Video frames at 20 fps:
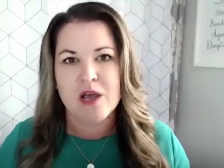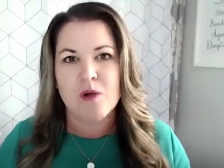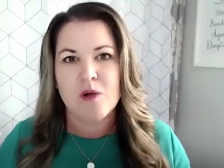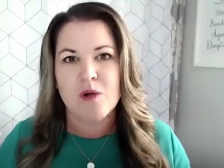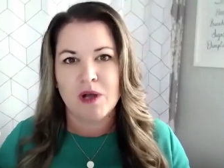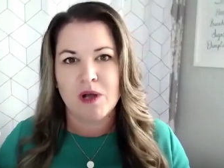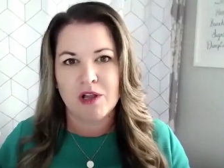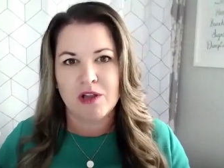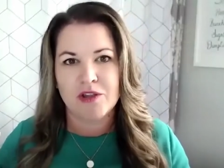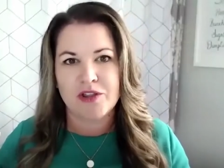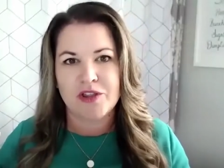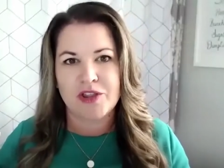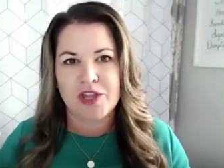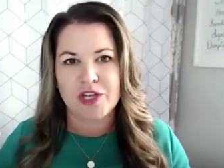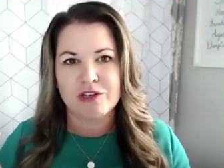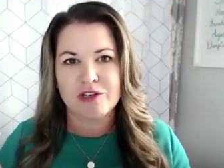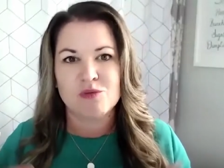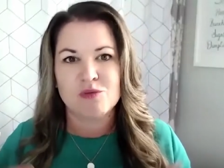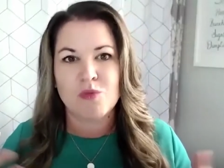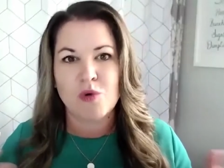Well,
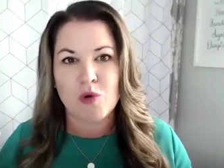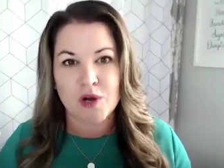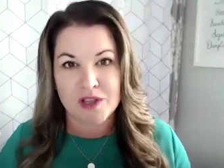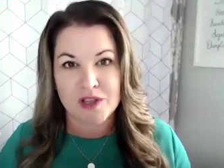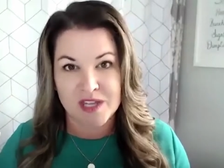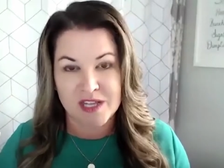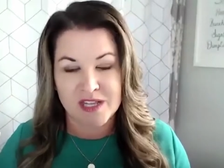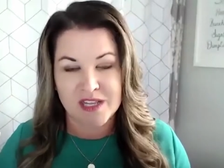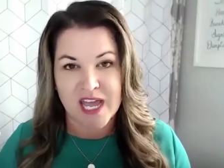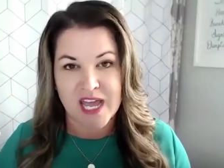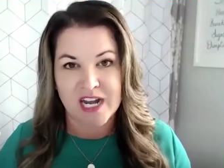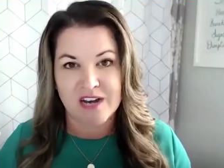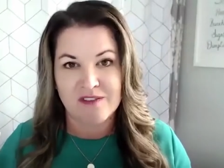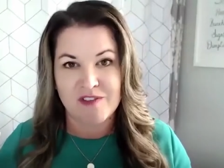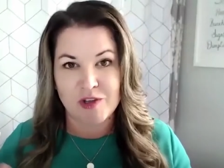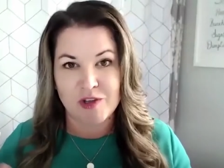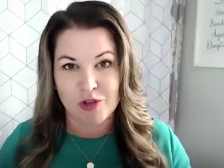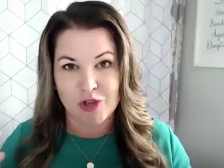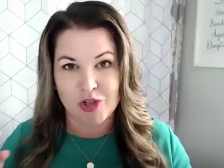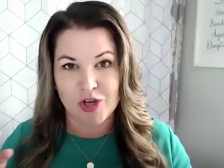there's more than that. If
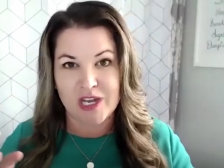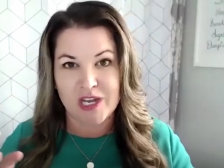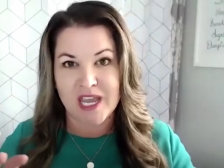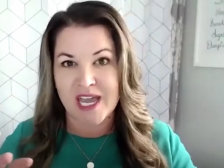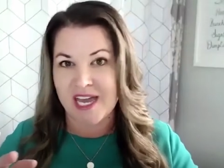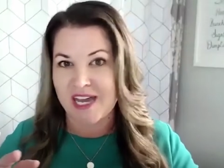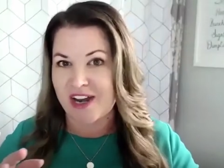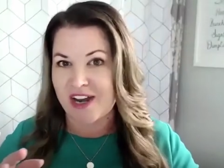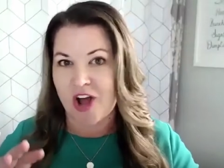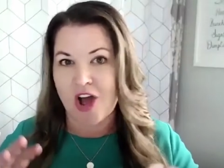you look at